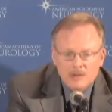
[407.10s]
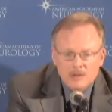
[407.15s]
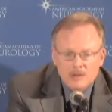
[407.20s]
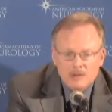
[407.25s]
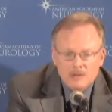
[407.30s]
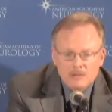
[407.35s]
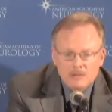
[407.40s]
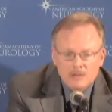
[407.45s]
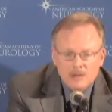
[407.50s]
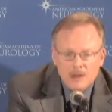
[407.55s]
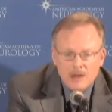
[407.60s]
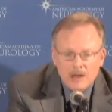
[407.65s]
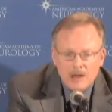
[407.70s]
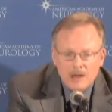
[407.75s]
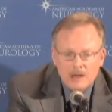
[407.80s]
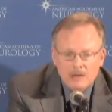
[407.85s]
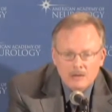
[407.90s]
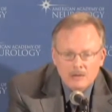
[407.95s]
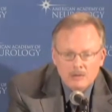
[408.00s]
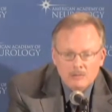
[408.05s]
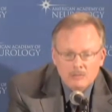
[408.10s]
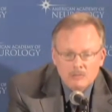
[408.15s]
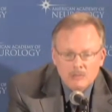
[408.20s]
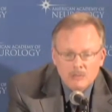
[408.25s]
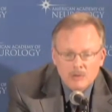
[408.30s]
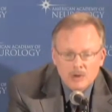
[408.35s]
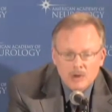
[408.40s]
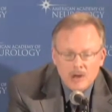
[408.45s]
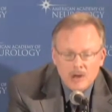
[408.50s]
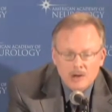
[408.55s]
is that uh,
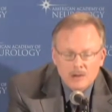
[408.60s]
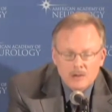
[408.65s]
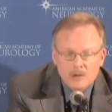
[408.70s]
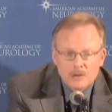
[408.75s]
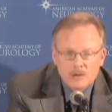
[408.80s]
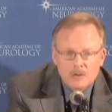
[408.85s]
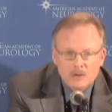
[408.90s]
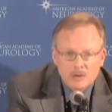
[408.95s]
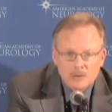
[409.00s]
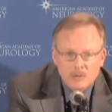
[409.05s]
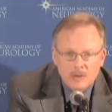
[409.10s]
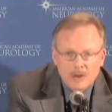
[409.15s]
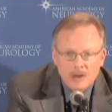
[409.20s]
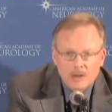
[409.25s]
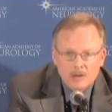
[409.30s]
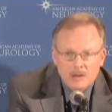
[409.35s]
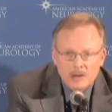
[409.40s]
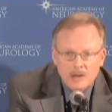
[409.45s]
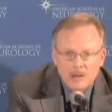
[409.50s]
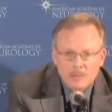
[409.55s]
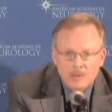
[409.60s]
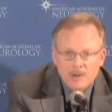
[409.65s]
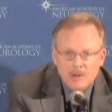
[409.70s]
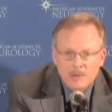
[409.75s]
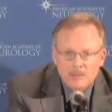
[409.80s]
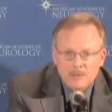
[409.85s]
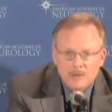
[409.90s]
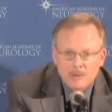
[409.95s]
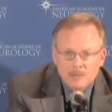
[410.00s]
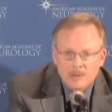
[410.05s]
for a lot of the new
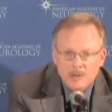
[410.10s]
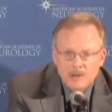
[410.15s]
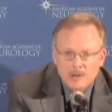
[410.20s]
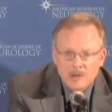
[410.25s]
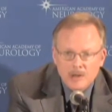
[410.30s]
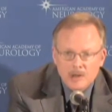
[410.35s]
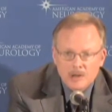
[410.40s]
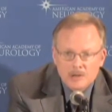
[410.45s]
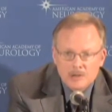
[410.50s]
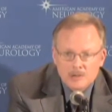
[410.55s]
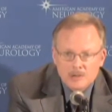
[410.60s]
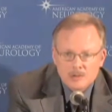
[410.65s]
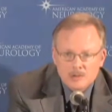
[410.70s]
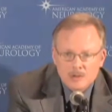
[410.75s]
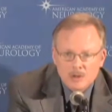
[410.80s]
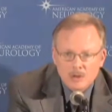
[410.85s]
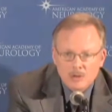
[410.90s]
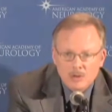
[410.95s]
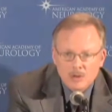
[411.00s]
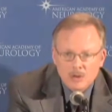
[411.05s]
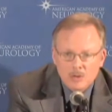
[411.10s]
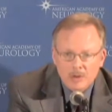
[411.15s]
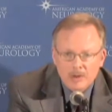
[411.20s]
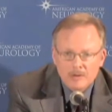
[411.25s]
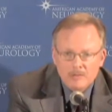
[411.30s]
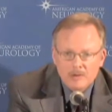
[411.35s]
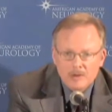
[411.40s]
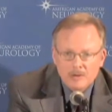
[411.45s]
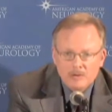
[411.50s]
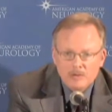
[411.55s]
anti-epileptic medications, although
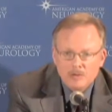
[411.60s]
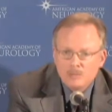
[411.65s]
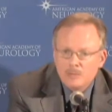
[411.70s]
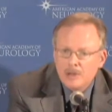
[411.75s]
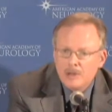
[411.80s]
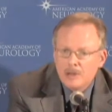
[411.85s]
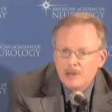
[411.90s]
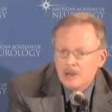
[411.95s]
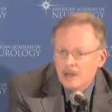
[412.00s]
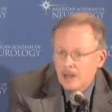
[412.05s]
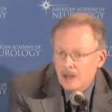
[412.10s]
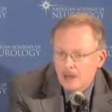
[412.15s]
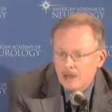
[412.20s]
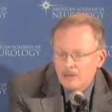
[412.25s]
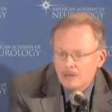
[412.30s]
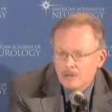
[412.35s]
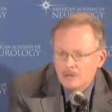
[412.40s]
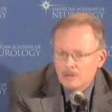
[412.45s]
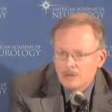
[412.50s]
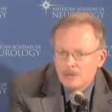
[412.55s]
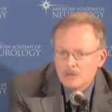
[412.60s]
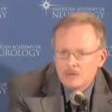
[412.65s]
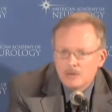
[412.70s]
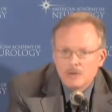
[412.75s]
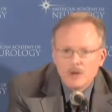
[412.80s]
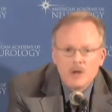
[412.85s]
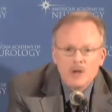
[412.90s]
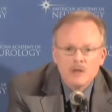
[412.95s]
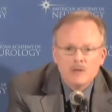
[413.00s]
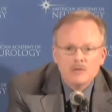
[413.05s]
evidence is being gathered, there,
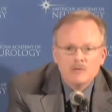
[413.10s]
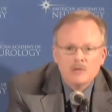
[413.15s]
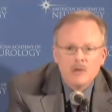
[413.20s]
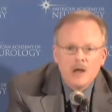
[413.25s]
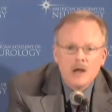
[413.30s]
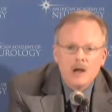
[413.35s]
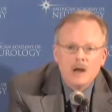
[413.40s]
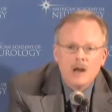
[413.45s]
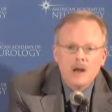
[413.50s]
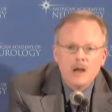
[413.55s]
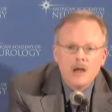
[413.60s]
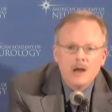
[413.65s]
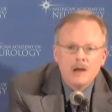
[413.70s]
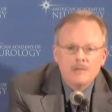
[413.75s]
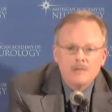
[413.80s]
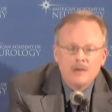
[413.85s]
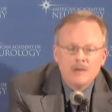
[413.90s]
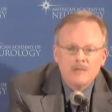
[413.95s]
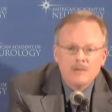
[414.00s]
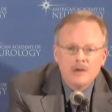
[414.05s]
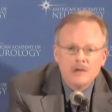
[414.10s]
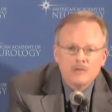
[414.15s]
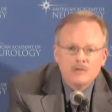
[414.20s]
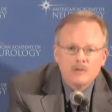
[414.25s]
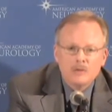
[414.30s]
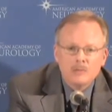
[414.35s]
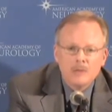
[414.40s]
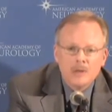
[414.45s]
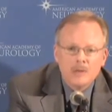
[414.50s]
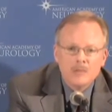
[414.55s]
there's not a lot of evidence
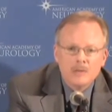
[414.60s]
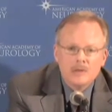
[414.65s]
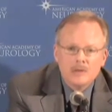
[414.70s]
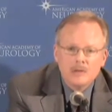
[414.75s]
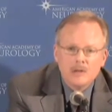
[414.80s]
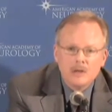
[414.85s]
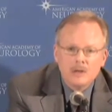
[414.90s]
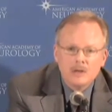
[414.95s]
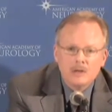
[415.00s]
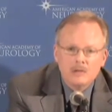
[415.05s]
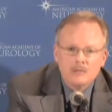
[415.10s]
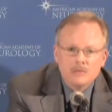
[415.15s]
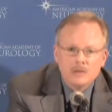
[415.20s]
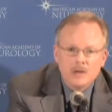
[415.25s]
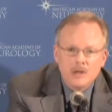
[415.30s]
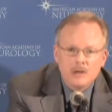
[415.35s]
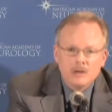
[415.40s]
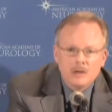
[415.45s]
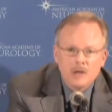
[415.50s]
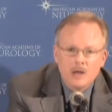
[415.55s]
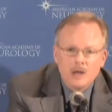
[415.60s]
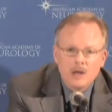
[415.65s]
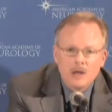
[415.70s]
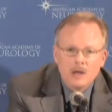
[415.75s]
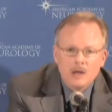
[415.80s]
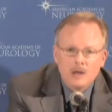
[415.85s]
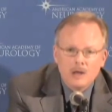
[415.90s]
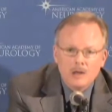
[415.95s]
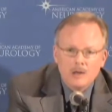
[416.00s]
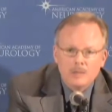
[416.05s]
to be able to tell us that
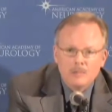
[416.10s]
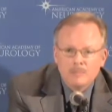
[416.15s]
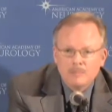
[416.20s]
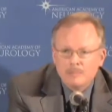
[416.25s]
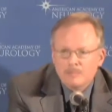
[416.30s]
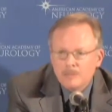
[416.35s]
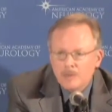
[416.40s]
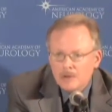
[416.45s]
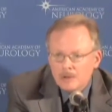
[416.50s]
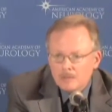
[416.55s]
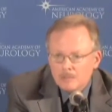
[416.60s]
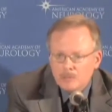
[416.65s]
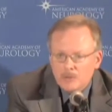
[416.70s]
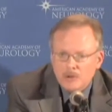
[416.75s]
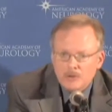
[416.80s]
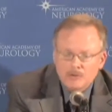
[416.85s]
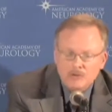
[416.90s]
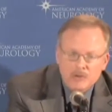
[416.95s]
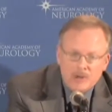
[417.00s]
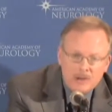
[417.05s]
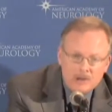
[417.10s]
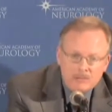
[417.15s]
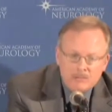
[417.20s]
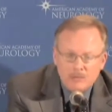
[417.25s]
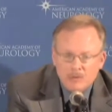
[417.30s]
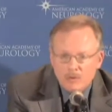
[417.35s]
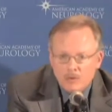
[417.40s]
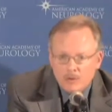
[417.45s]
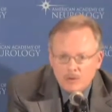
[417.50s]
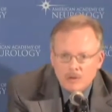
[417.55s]
um, uh, they're safe
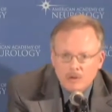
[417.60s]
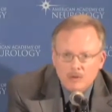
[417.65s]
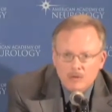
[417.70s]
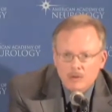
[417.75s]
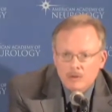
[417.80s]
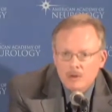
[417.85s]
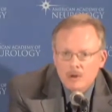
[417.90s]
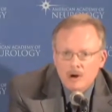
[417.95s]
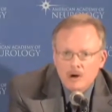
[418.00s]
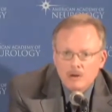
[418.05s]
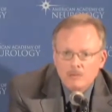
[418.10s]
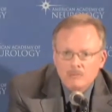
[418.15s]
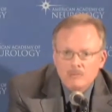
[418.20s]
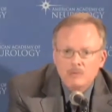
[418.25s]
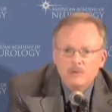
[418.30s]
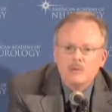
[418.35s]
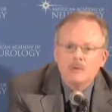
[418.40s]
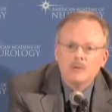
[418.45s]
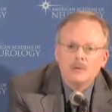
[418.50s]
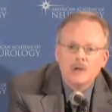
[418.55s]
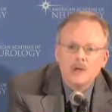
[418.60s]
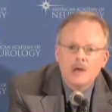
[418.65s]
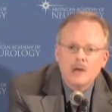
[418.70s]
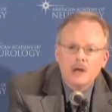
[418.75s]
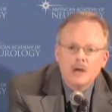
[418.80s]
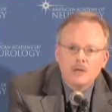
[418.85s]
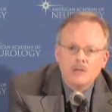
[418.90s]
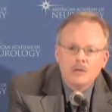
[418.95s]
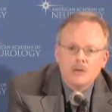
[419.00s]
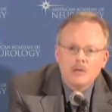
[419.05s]
or, or, harmful.
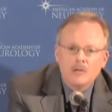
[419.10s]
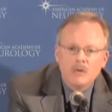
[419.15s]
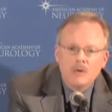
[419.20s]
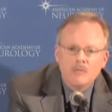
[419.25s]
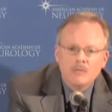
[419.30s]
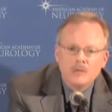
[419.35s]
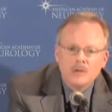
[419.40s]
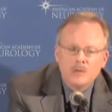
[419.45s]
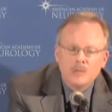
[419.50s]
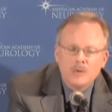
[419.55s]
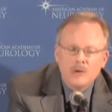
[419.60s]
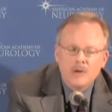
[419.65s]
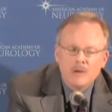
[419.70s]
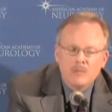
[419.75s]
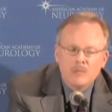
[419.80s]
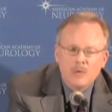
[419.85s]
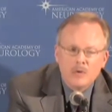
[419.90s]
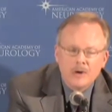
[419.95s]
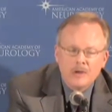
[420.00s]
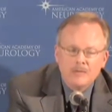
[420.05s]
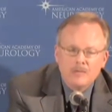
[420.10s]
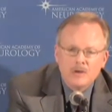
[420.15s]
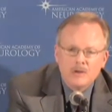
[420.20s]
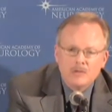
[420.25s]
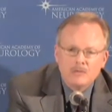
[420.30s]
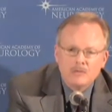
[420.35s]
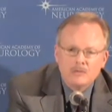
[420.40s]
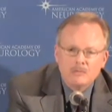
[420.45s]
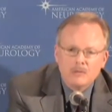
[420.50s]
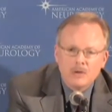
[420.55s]
Although hopefully we'll have more
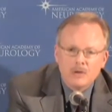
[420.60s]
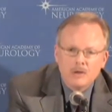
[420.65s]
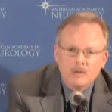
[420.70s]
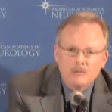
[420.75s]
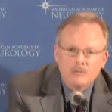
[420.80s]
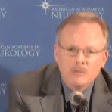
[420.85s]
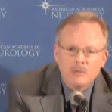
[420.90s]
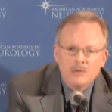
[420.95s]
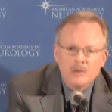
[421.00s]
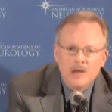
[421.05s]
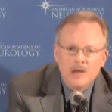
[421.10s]
evidence uh, for